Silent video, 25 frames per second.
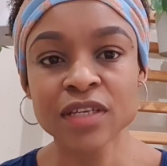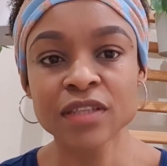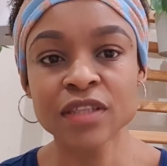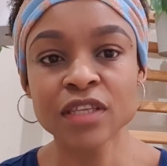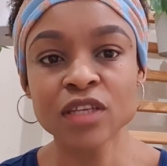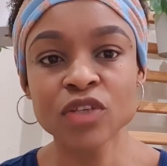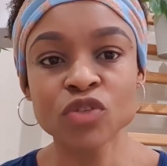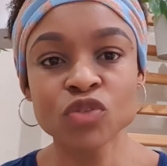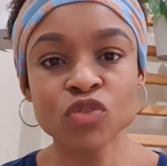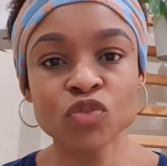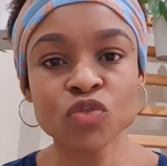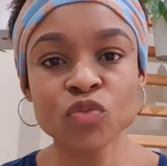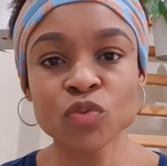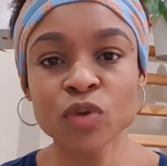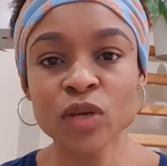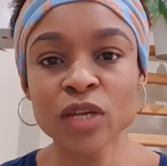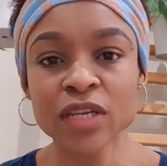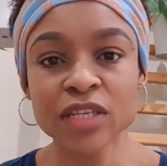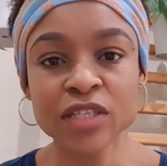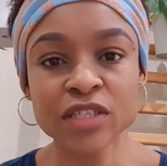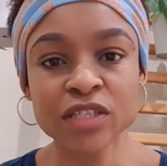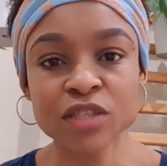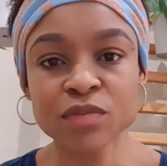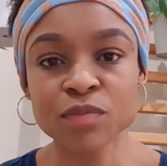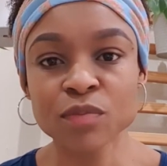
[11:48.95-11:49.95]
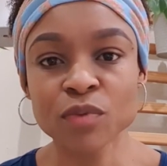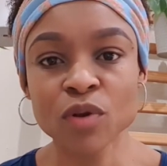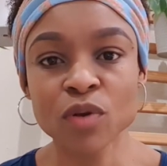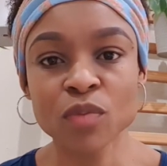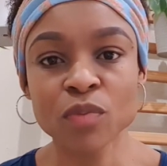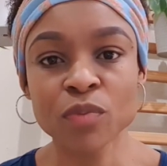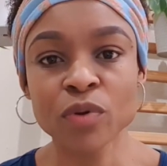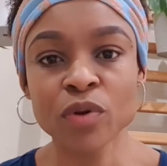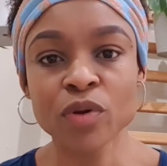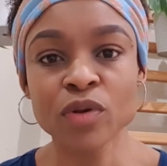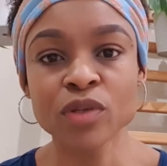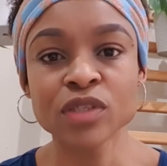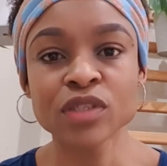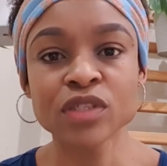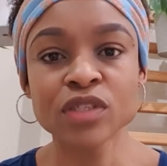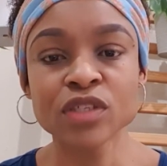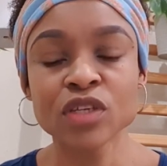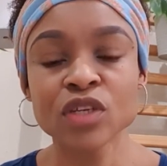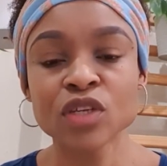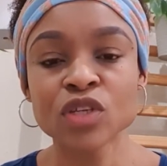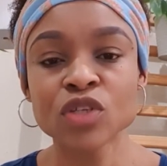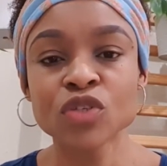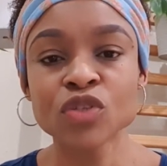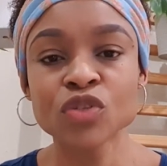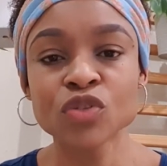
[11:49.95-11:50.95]
They do well in small pots.
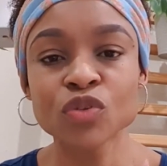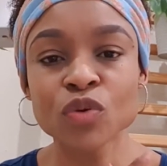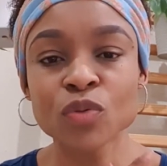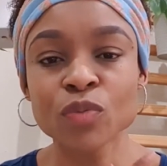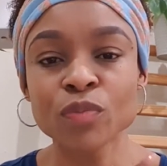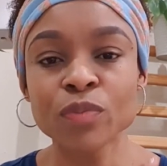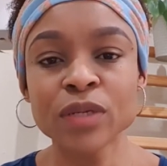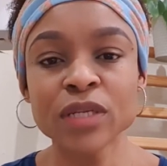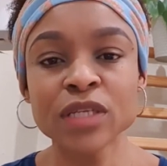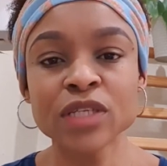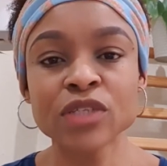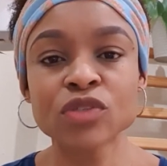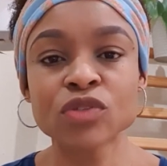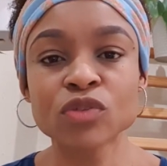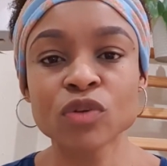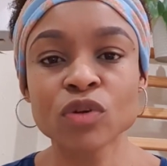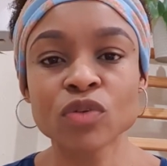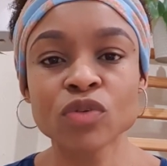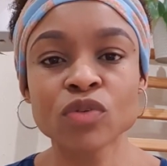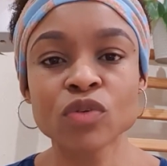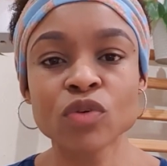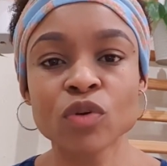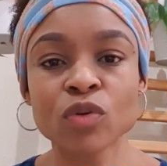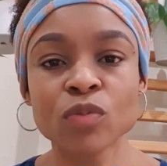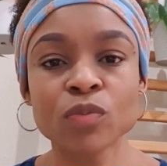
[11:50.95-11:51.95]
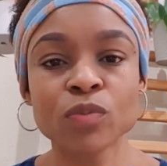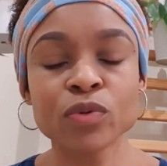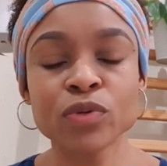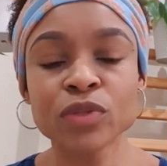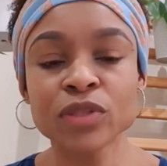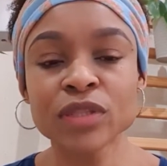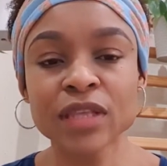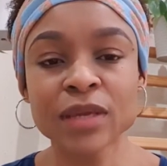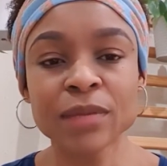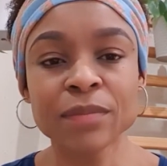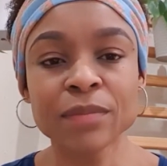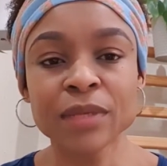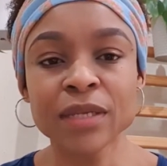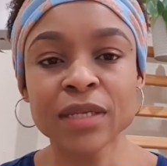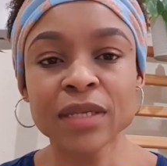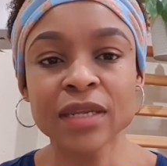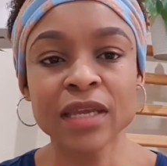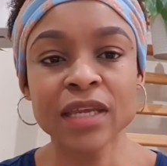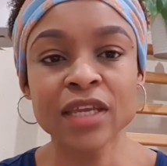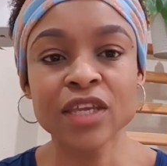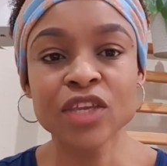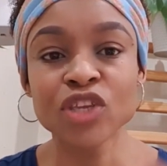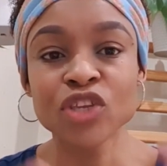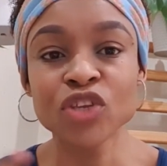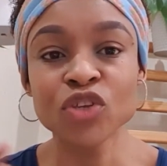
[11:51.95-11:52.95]
So please don't go put them in a
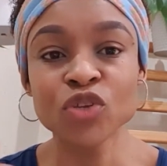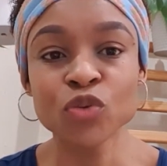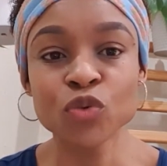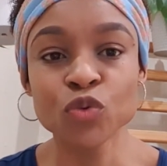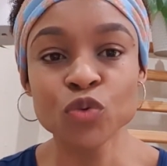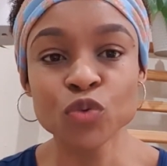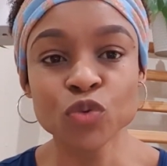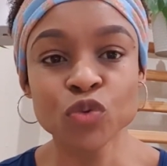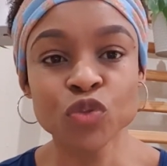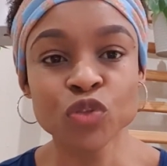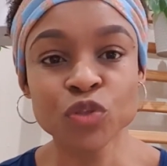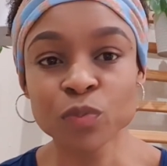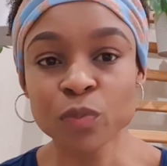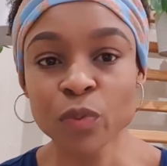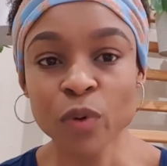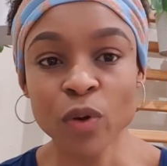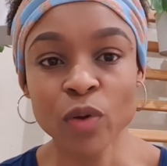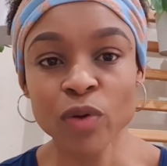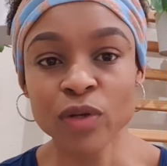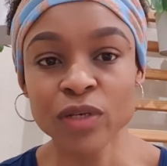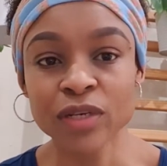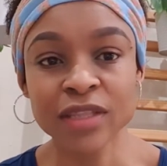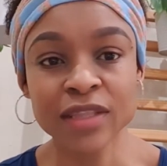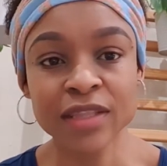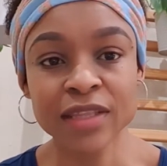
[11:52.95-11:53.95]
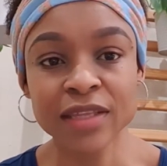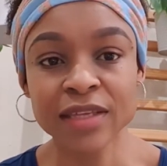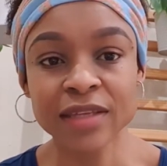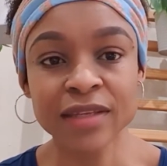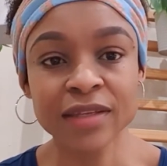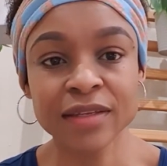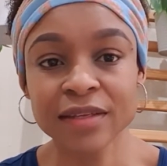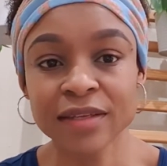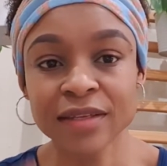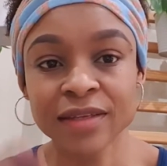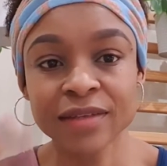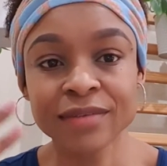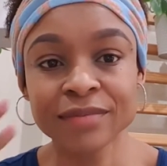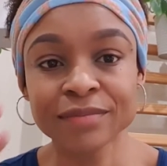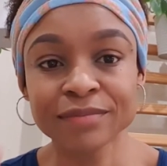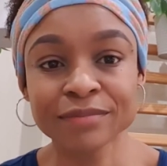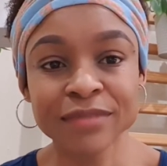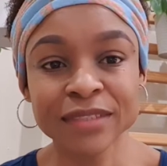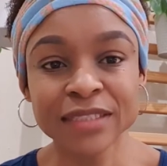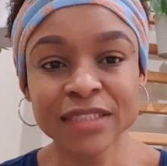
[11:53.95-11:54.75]
huge pot thinking.